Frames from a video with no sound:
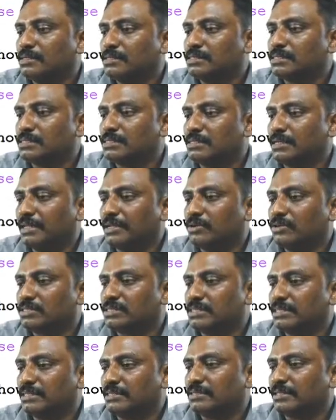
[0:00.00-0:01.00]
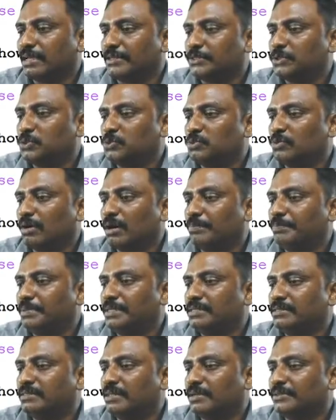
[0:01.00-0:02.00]
Snake was saying thank you.
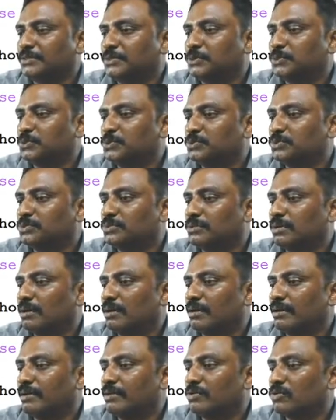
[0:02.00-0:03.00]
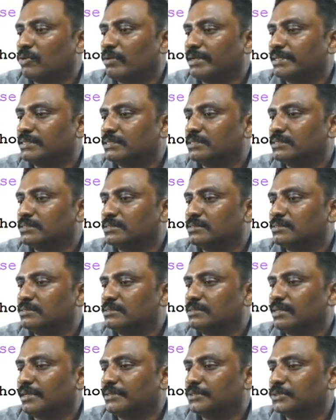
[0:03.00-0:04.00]
B, thank you. Roy,
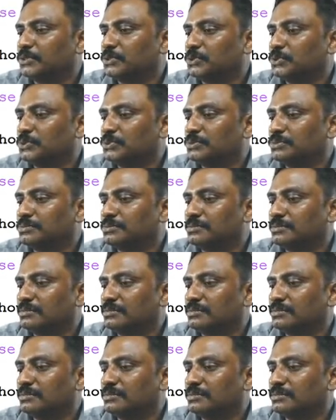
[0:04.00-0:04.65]
thank you.